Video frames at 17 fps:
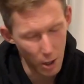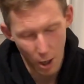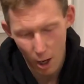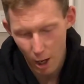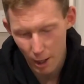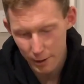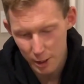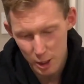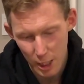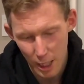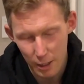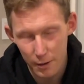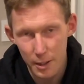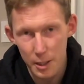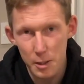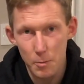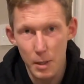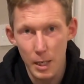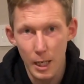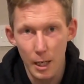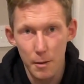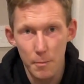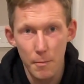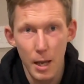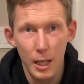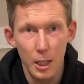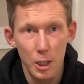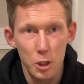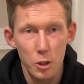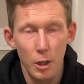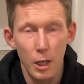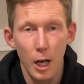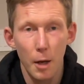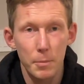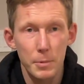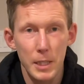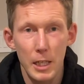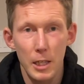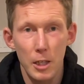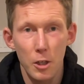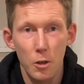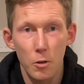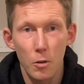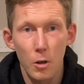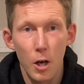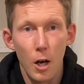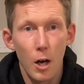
on the channel this weekend, making sure I update you